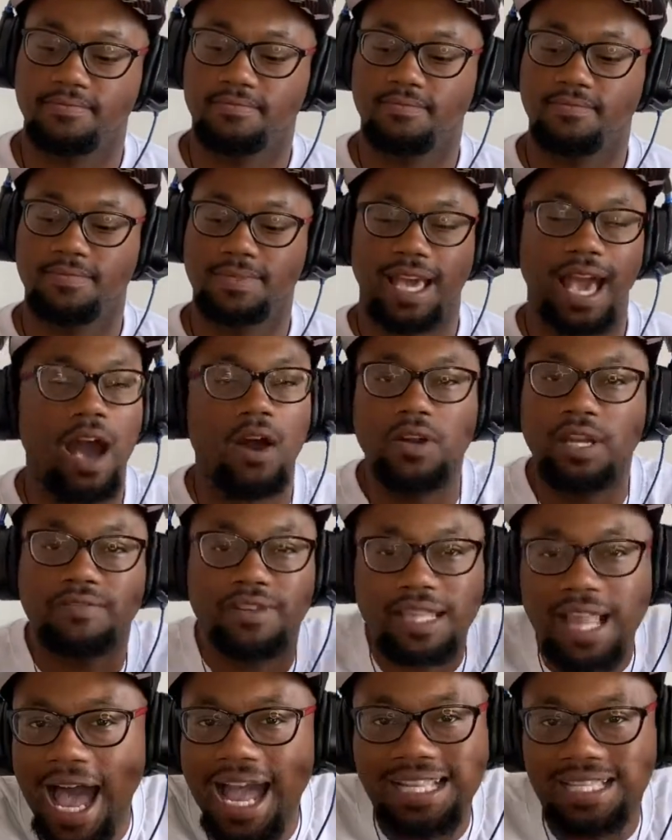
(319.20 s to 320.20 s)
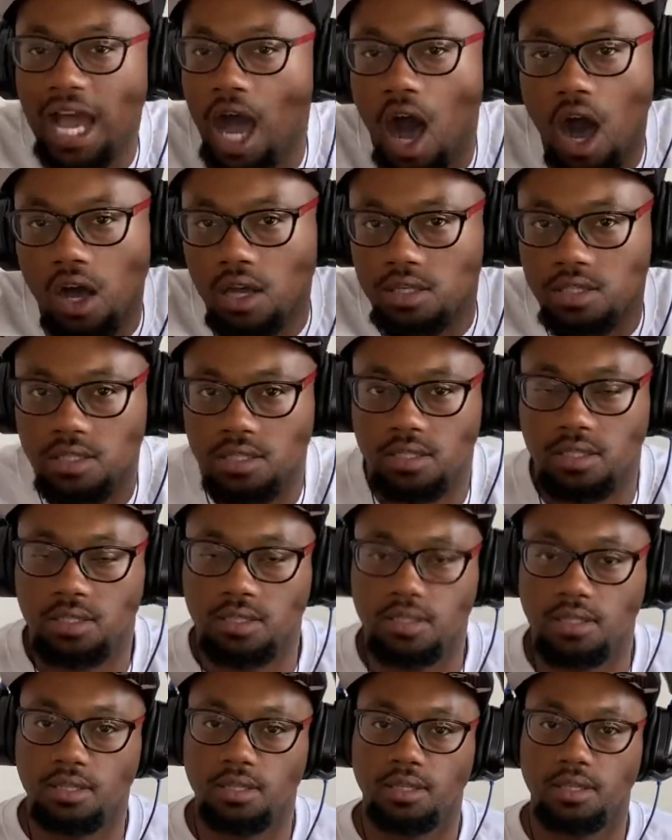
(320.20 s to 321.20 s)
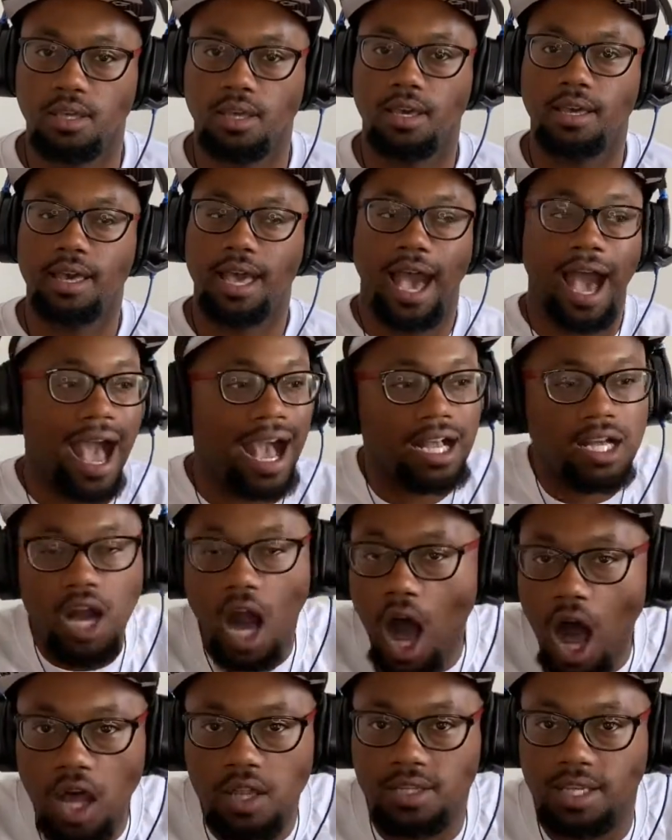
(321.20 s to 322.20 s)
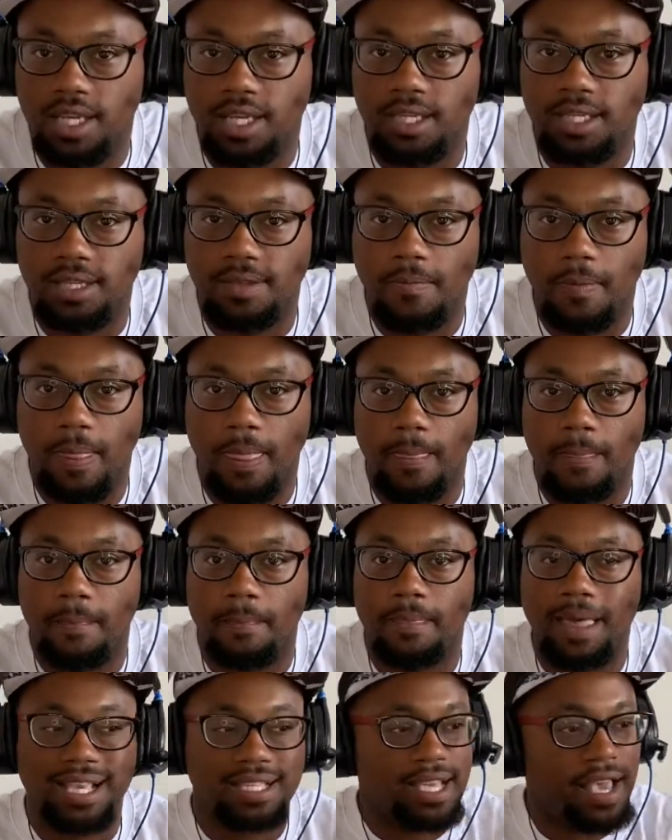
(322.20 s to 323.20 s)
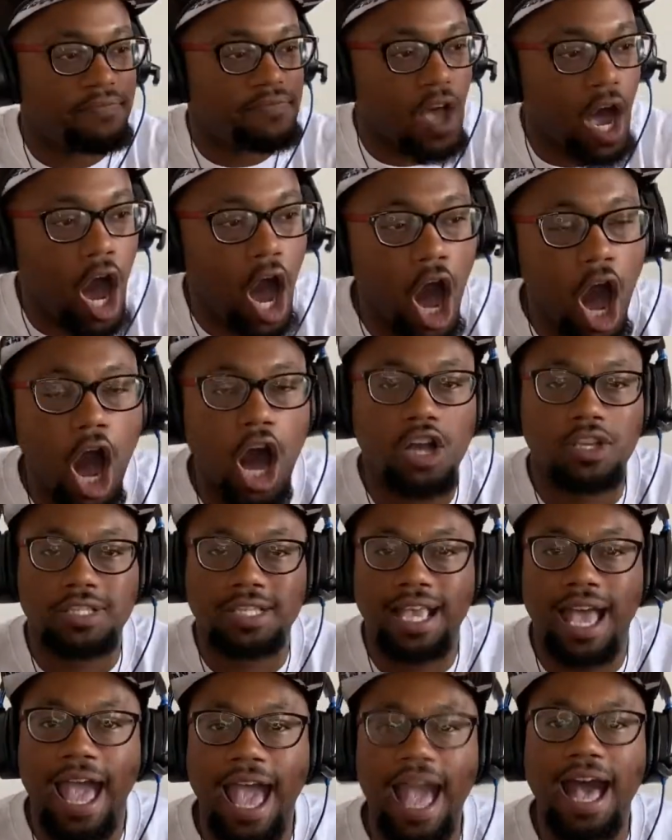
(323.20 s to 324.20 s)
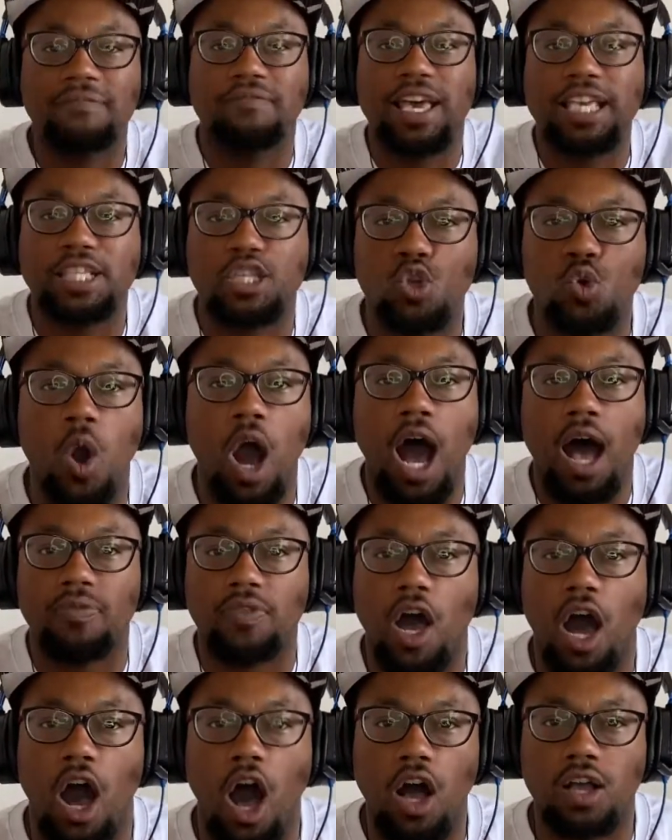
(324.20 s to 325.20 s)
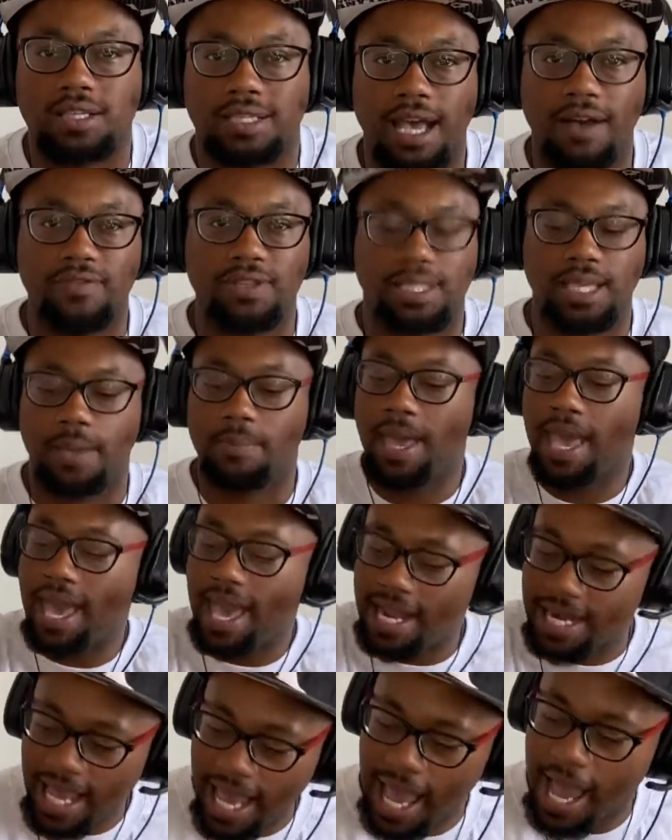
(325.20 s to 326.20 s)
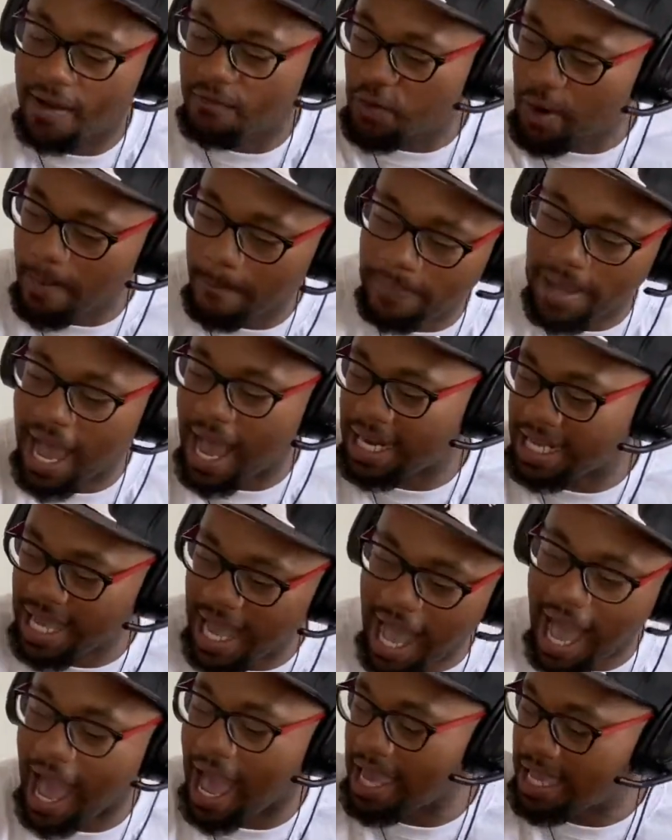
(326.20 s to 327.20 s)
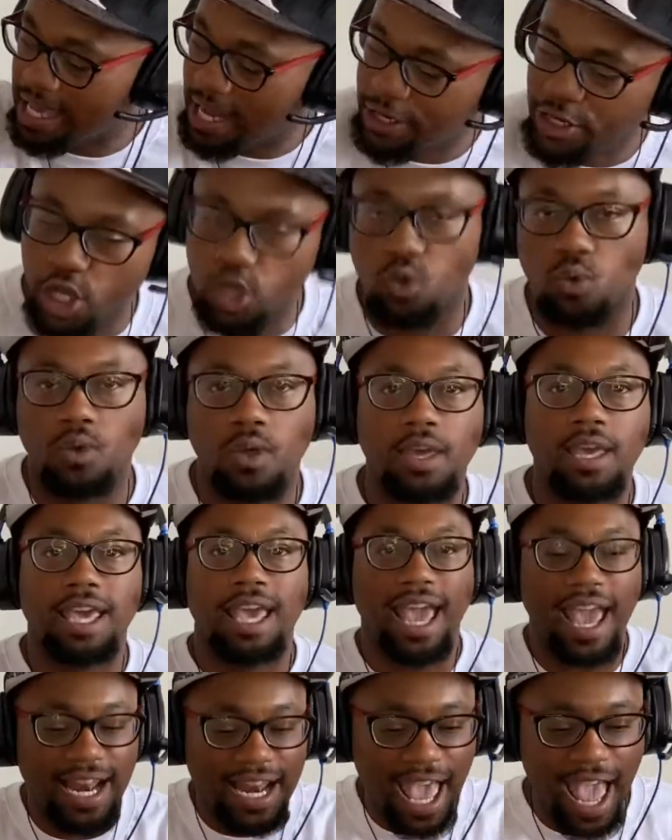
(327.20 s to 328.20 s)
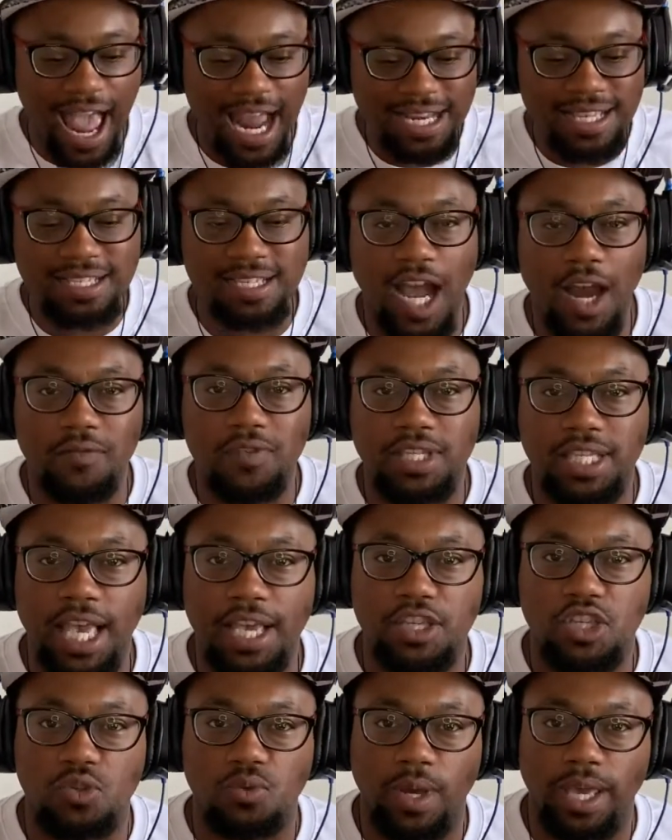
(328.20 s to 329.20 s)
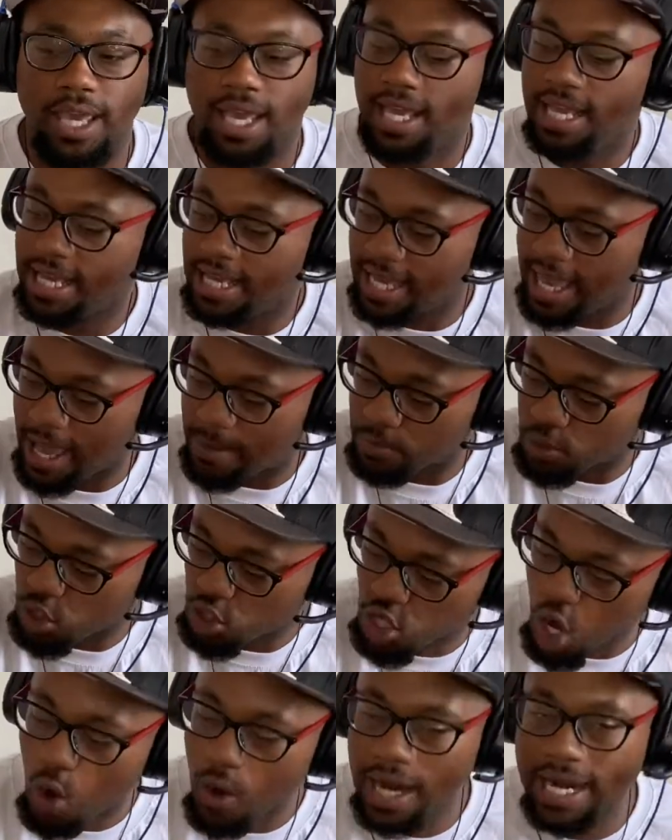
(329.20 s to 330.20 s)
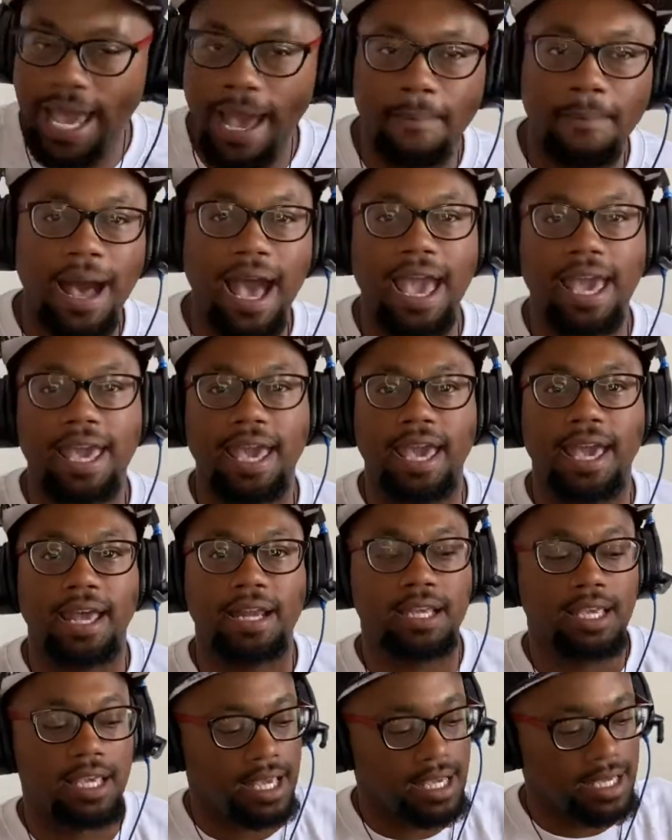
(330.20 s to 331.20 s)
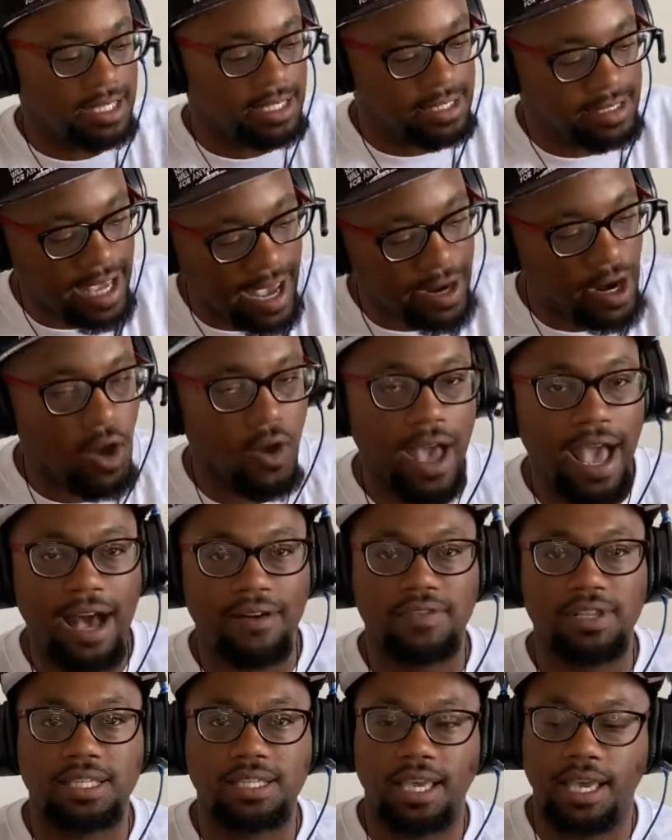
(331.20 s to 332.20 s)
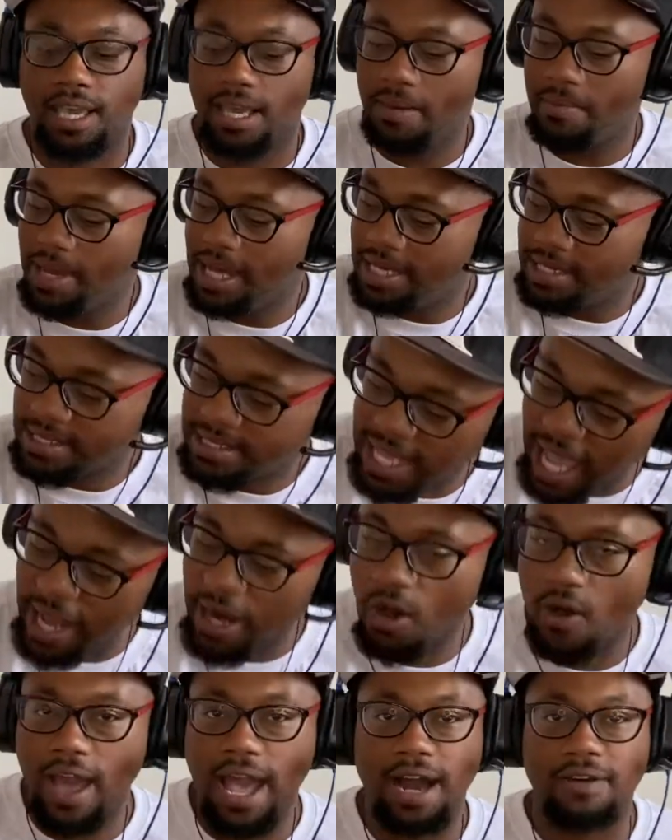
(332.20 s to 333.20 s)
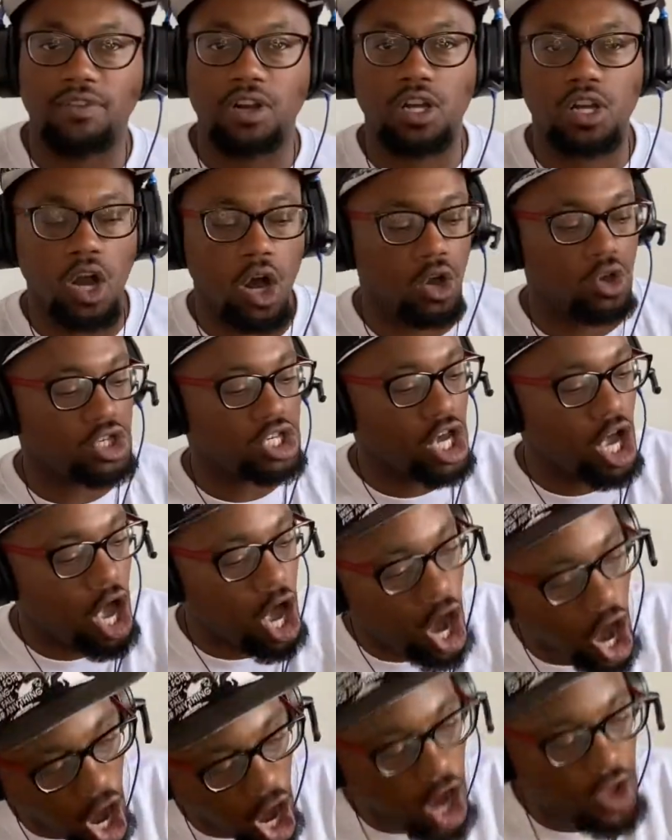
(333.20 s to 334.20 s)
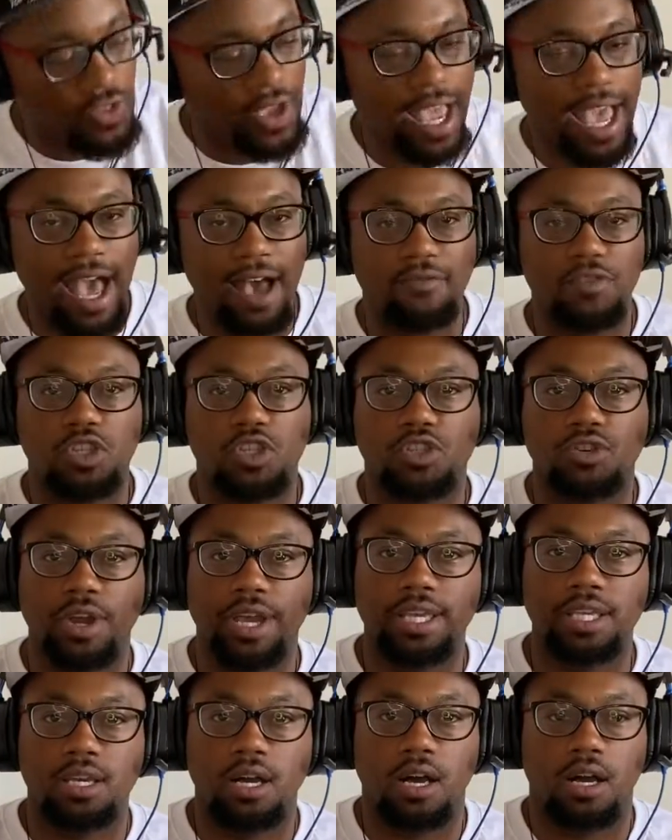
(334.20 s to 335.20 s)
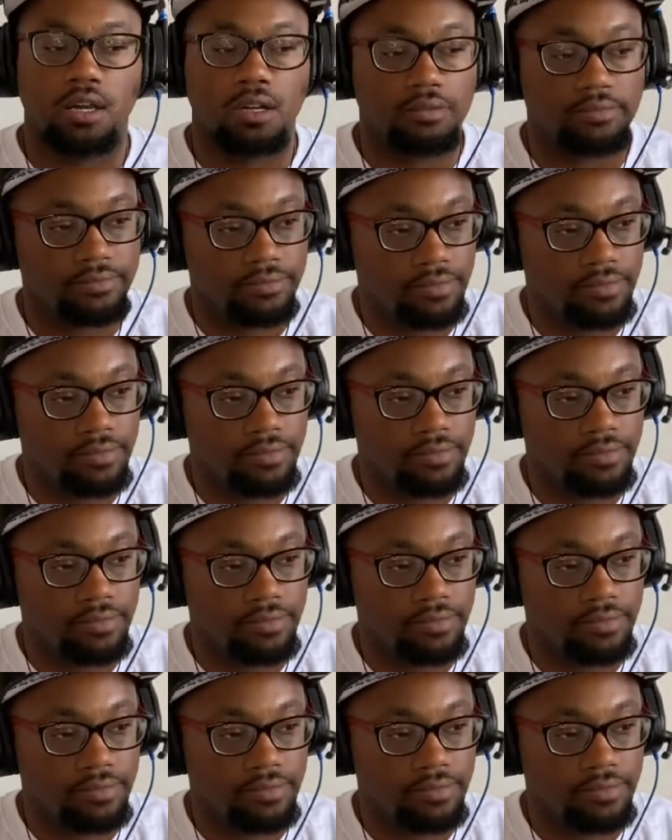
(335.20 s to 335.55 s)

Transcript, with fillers: I don't even like the Hawks. I called it. I said the Hawks have a squad. The Hawks have a team. And everybody I knew and had this conversation with kept going at my head. They don't have a team. They don't have a coach. All they have is Trae Young.